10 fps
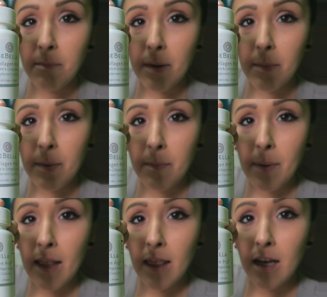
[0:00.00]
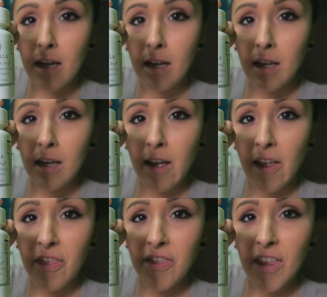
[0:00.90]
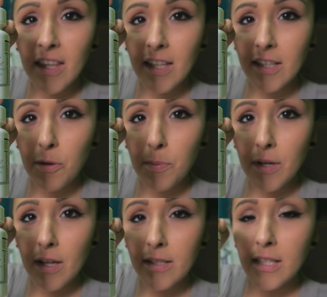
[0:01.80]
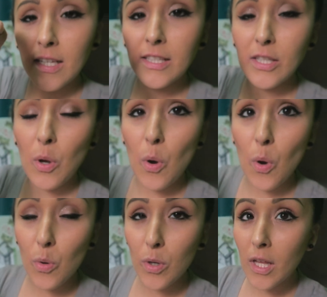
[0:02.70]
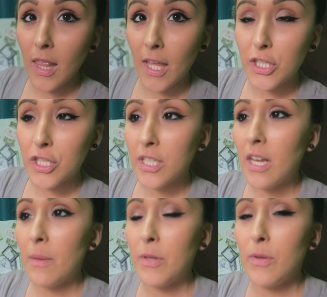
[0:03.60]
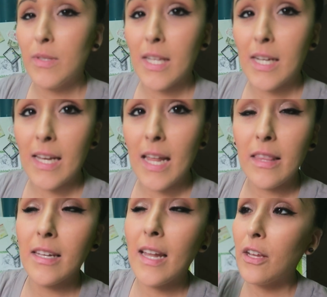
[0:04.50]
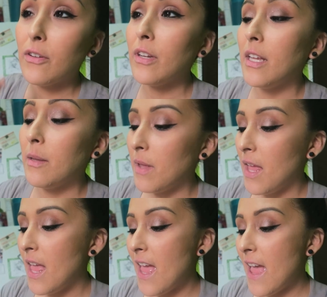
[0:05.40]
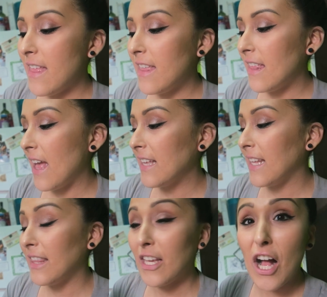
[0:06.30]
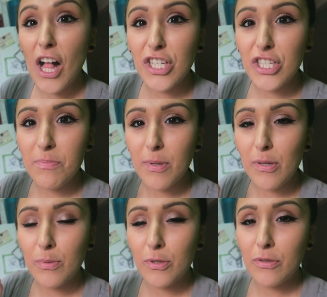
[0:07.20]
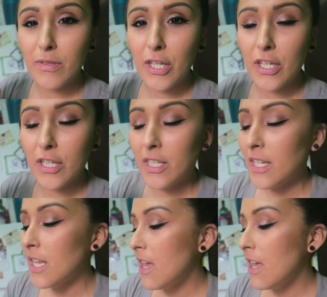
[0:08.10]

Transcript: Bella? I think that's how you pronounce it. It's a whole collection. I've been using it at night, the night cream. And it has like the collagen pills, which are really good.